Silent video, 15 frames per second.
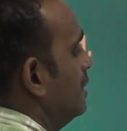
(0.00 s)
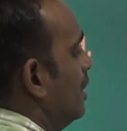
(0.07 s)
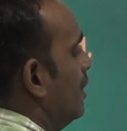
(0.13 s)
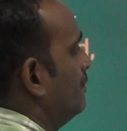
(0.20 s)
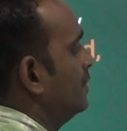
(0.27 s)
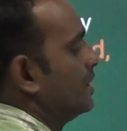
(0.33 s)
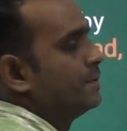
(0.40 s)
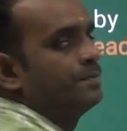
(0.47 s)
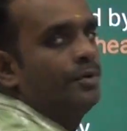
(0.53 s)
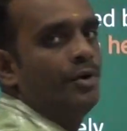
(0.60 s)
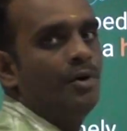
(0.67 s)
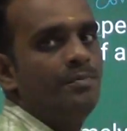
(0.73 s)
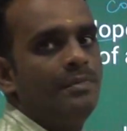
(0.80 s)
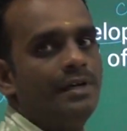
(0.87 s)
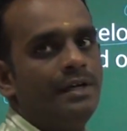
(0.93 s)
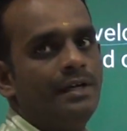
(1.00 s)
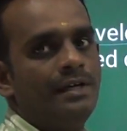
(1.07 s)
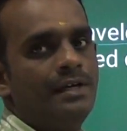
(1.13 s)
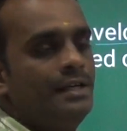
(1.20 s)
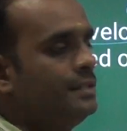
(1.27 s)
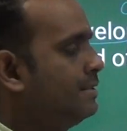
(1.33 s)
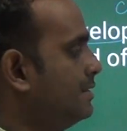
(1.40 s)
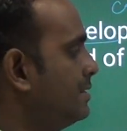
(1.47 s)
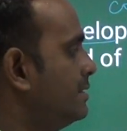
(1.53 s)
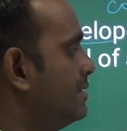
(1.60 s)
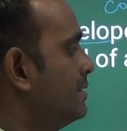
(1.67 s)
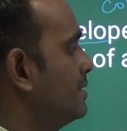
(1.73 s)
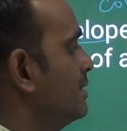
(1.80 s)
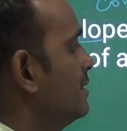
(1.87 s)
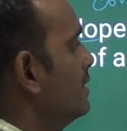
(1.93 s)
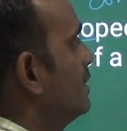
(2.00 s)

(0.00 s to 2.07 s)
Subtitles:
of the sperm is